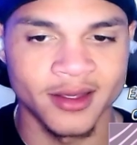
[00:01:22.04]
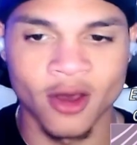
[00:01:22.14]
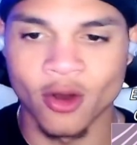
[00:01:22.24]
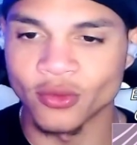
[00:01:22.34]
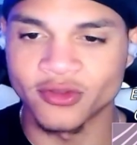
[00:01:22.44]

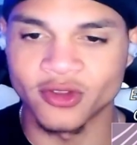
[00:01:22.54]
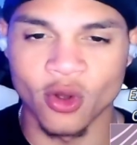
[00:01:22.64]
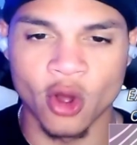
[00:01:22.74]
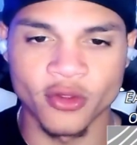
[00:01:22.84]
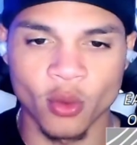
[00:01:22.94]
Goku's
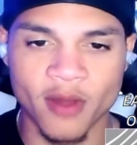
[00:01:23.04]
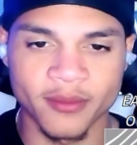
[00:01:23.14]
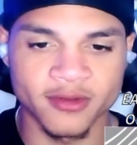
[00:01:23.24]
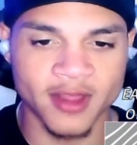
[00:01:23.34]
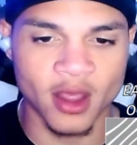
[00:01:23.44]
still on the way from
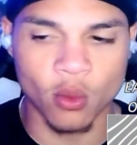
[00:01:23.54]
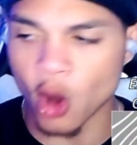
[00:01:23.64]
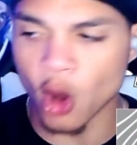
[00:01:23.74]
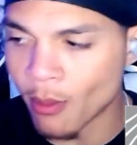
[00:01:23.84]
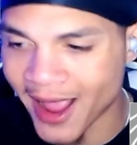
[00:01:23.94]
Snake
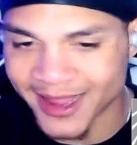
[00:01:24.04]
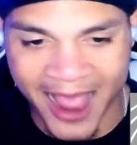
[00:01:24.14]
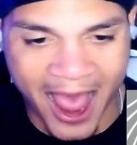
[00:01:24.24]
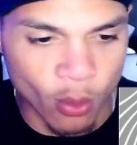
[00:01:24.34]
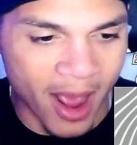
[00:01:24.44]
Oh my
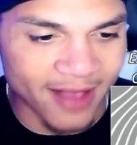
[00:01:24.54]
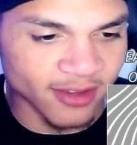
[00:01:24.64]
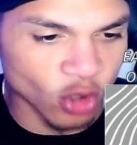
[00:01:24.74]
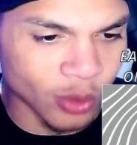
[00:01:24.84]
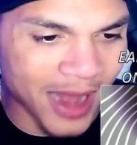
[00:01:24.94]
god, why is it
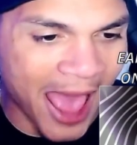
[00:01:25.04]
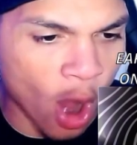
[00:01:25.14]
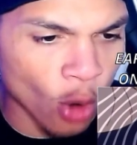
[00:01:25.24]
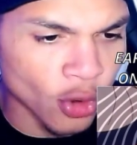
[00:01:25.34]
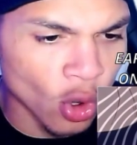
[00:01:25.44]
so
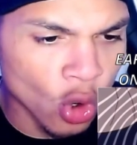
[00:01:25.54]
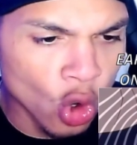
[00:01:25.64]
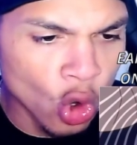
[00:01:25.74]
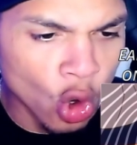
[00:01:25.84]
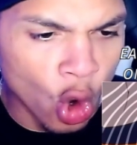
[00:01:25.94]
loud?
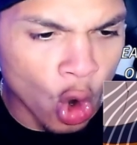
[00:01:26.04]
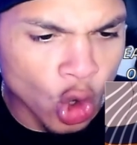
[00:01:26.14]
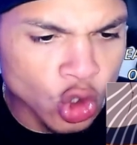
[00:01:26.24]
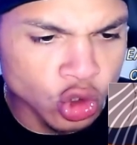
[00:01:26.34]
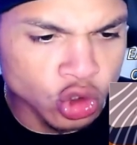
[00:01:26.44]

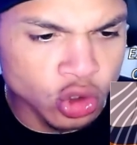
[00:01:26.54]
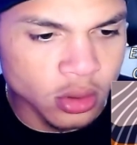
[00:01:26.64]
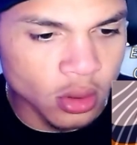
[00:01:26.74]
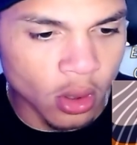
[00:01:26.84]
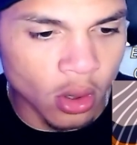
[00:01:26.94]

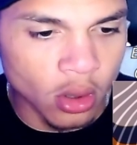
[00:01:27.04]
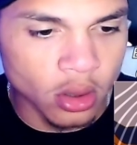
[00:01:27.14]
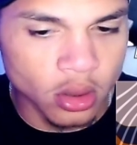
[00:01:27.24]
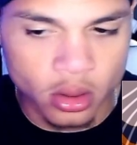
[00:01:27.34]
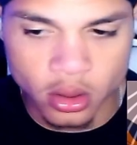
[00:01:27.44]
Darn it!
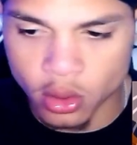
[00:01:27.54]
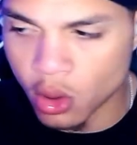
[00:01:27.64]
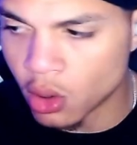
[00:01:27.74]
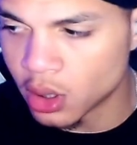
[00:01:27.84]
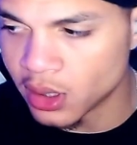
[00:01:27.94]
I've got a
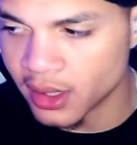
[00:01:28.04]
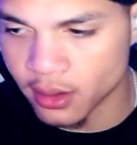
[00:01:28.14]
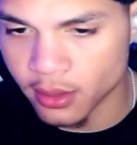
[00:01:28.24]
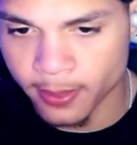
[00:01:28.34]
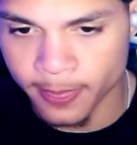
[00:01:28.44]
Holy.
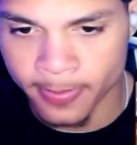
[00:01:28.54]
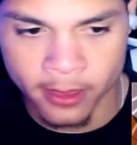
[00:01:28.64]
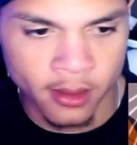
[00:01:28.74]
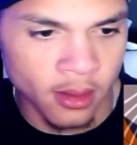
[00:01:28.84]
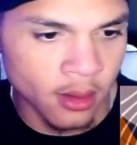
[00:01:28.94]
feeling
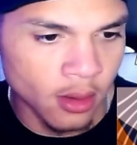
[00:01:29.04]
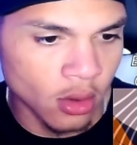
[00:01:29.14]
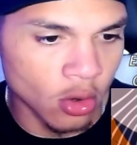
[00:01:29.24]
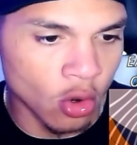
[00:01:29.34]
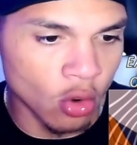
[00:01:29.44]
things
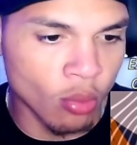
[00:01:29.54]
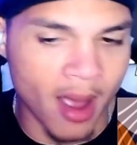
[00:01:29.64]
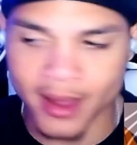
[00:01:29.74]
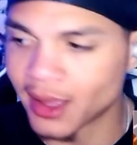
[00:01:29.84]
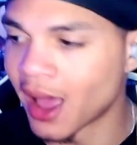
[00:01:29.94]
aren't oh
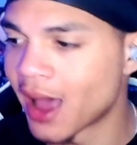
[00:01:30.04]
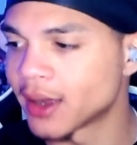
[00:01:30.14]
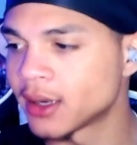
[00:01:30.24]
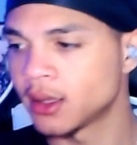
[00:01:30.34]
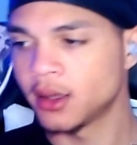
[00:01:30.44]
my god.
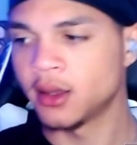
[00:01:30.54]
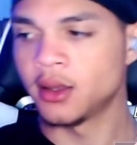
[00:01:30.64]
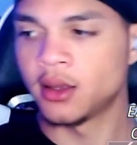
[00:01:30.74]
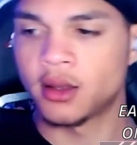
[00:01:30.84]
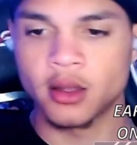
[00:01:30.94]

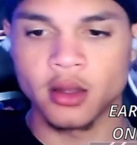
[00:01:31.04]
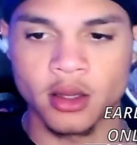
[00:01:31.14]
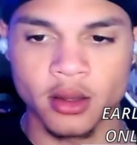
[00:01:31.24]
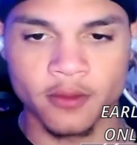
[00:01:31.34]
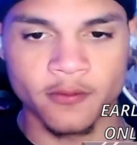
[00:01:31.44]

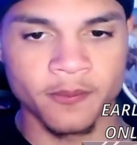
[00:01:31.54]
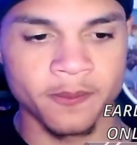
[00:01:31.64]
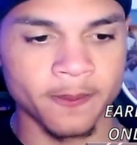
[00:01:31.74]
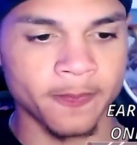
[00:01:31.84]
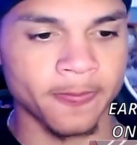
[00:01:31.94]
I'm almost
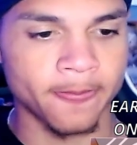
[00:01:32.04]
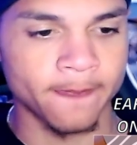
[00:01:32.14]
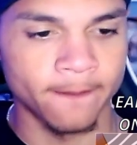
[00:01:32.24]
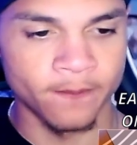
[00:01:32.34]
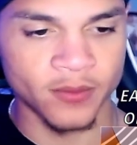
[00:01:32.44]
there.
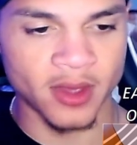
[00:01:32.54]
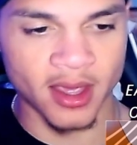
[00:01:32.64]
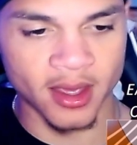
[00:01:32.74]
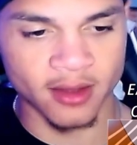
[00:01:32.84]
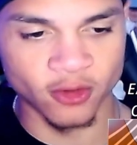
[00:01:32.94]
I've got yeah,
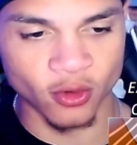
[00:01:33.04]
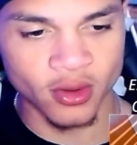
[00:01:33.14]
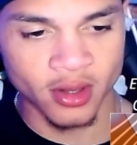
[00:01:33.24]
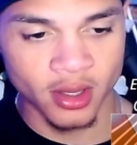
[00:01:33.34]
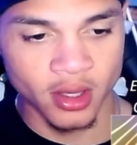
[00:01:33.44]
yeah, so
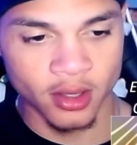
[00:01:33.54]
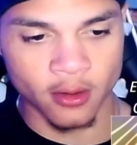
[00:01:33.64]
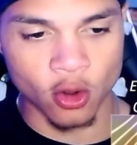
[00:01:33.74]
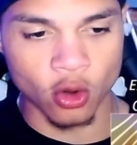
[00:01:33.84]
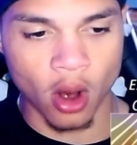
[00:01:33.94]

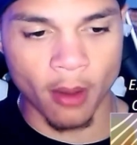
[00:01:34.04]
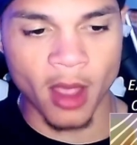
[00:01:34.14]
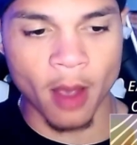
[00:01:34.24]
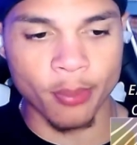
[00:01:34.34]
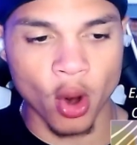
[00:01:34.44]
Goku, hurry
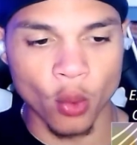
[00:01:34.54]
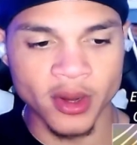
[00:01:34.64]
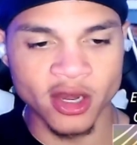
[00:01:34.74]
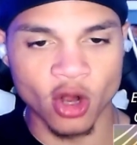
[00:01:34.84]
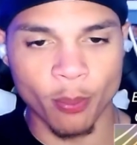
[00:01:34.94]
up, bro. We
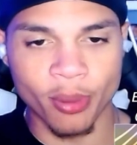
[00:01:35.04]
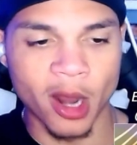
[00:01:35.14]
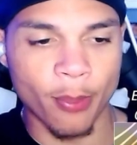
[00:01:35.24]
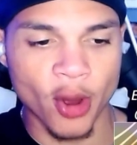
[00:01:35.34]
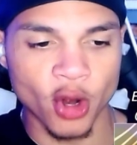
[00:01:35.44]
need you to pull
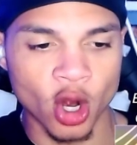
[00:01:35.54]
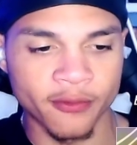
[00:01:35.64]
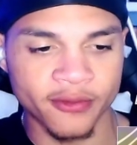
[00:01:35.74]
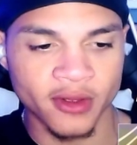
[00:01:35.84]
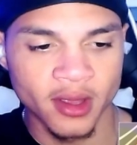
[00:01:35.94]
up on
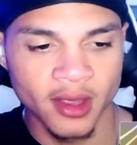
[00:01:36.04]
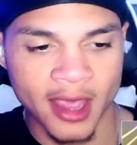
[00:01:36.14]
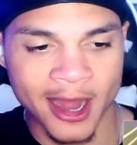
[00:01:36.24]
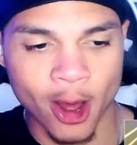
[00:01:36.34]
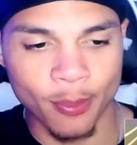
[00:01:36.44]
Earth
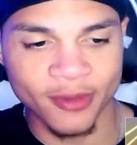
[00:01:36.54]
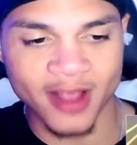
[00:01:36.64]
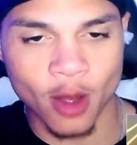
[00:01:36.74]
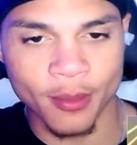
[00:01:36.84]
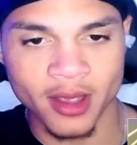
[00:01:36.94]
and help us
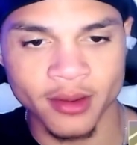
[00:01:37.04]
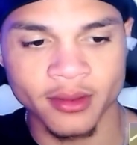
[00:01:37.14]
out, man.